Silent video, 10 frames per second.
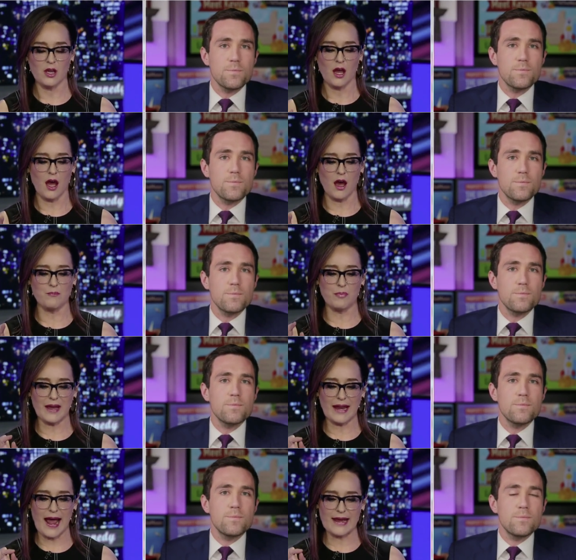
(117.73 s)
Speaker 1: Uh,
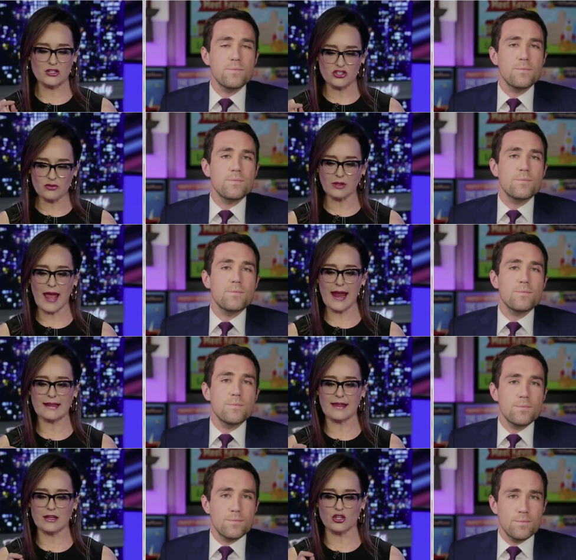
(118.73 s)
but I do like
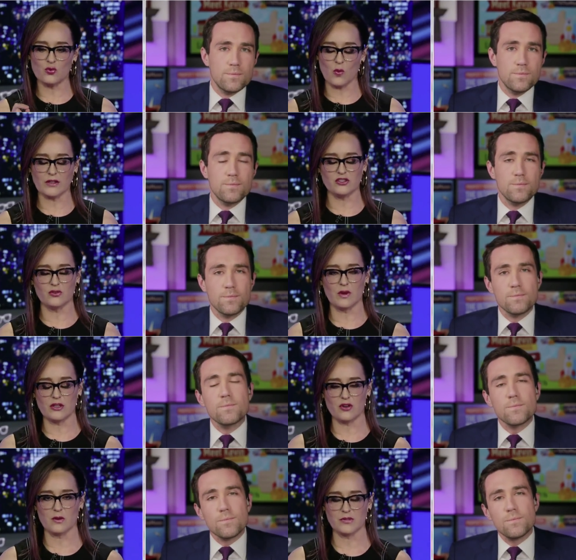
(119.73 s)
that you want to, in
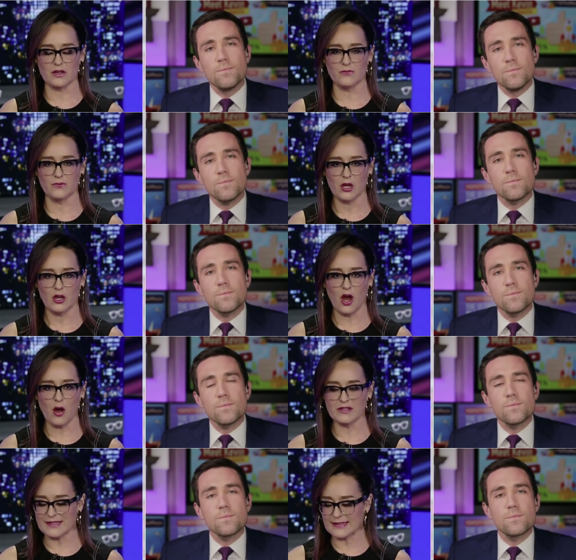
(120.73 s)
terms of
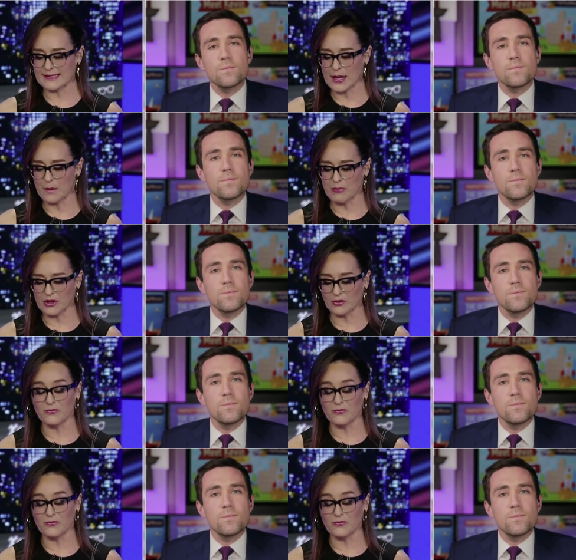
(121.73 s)
homelessness, build